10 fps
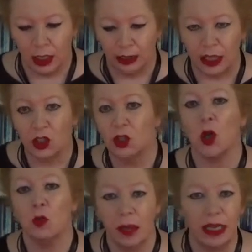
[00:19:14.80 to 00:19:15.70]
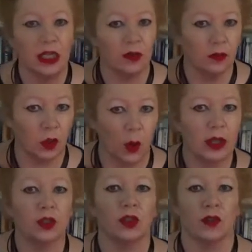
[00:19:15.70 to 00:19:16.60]
Now, so many of the
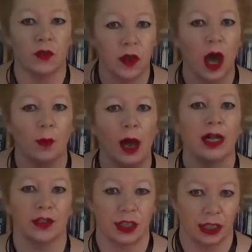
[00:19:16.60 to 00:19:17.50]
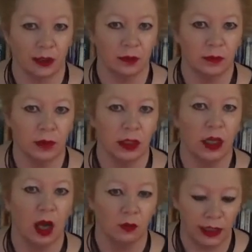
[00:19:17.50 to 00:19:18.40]
questions I'm asking
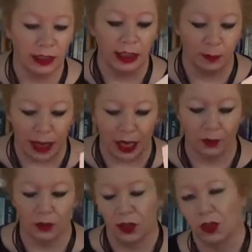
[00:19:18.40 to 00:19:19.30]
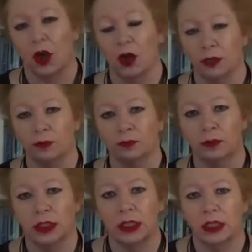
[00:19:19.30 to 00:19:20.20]
are really about design.
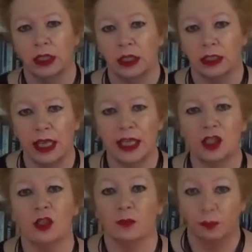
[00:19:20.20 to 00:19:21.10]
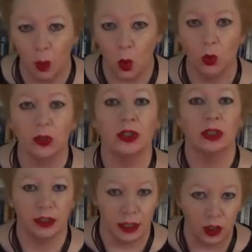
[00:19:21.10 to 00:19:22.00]
Yes, born
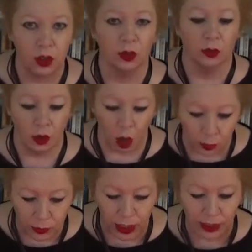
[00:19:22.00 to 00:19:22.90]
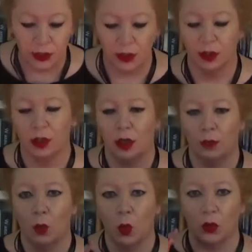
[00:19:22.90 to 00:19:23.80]
digital objects,
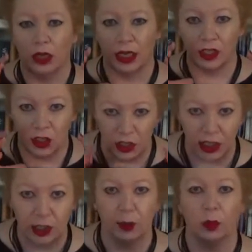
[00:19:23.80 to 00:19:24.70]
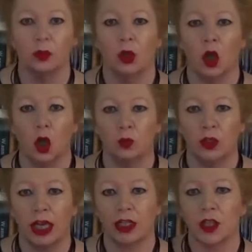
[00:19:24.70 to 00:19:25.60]
born accessible
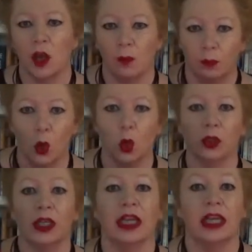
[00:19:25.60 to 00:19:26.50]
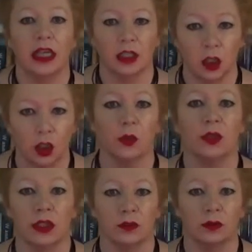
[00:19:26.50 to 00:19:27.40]
objects, born
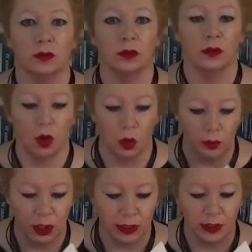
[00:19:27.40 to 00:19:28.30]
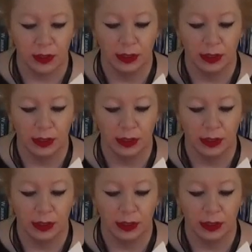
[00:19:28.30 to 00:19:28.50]
inclusive objects.